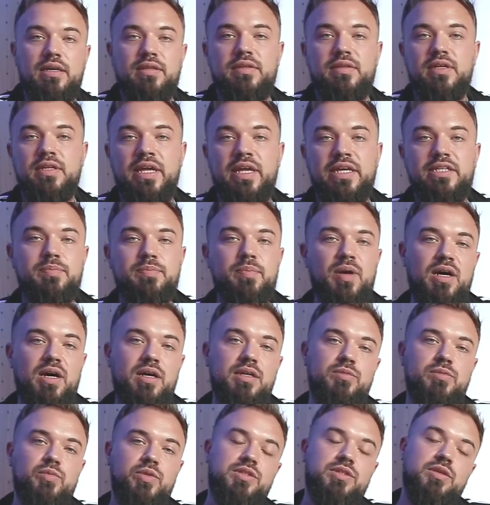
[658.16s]
in the next
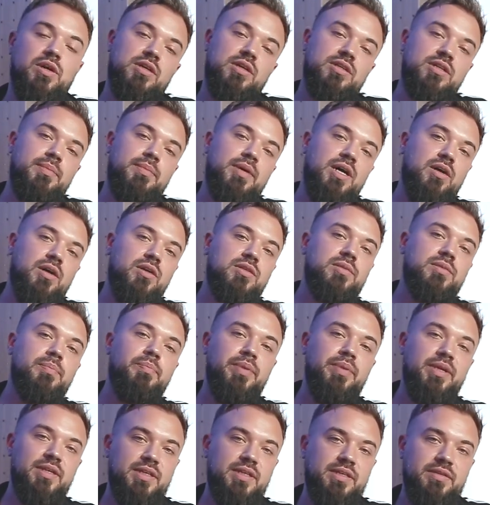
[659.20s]
part we're talking about
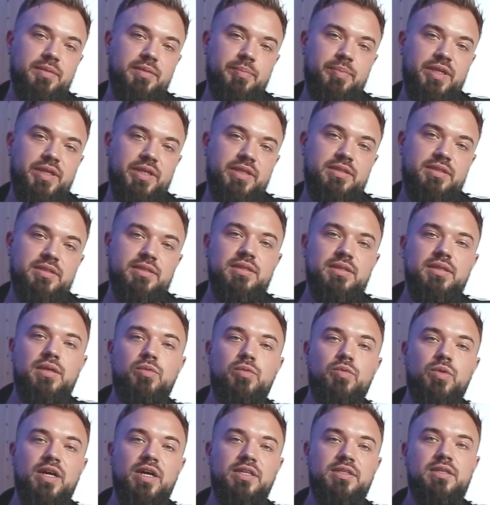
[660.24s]
building the beat,
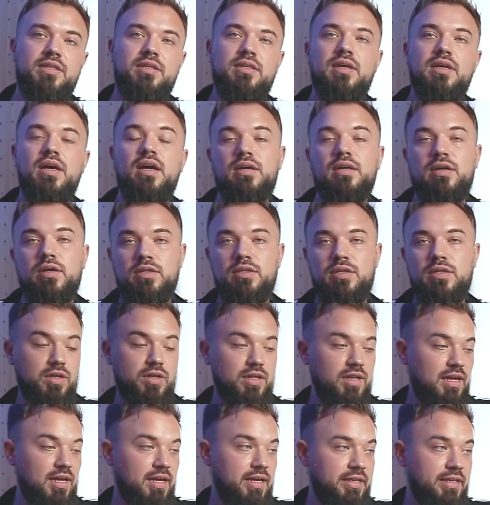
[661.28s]
writing a good
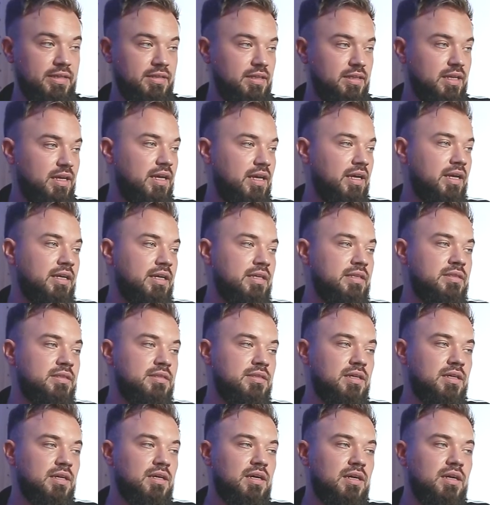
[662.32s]
line and
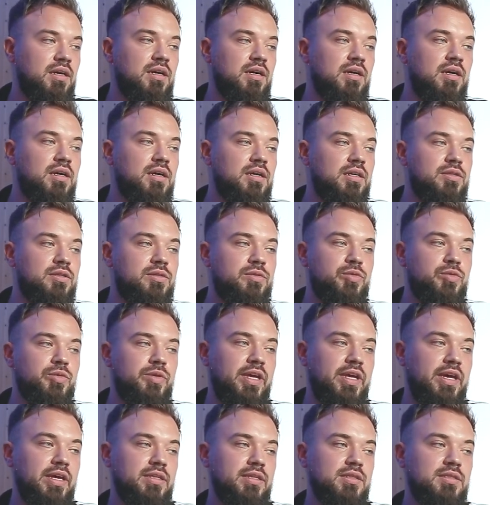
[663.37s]

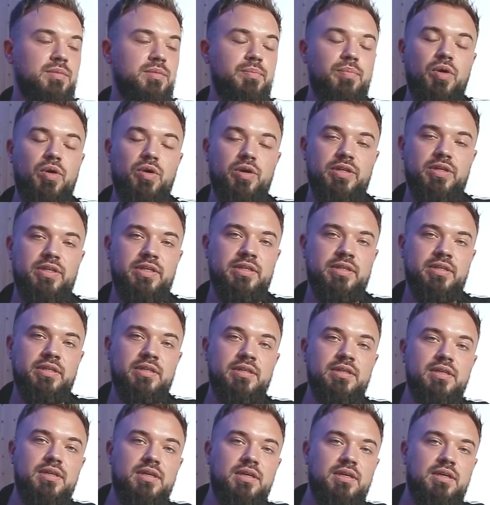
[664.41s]
create
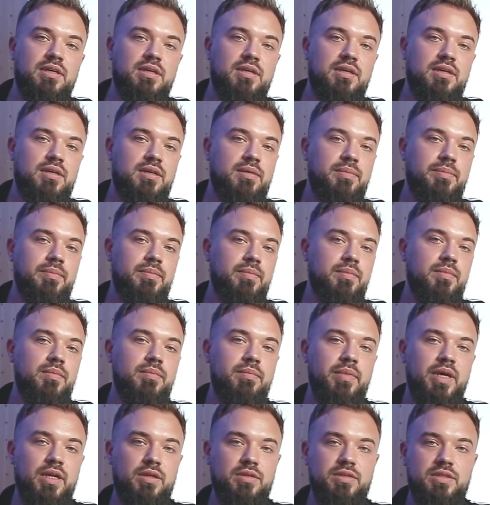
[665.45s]
supporting
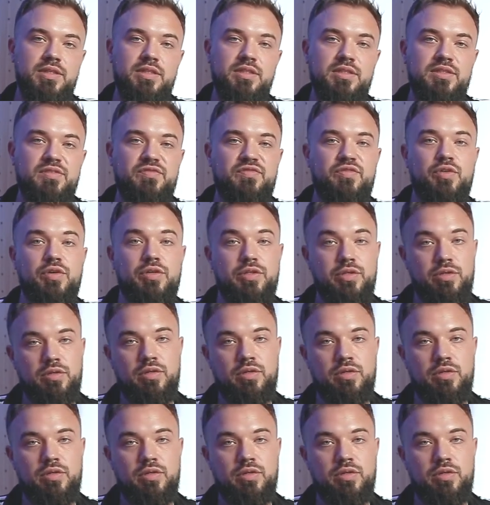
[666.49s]
melodies for your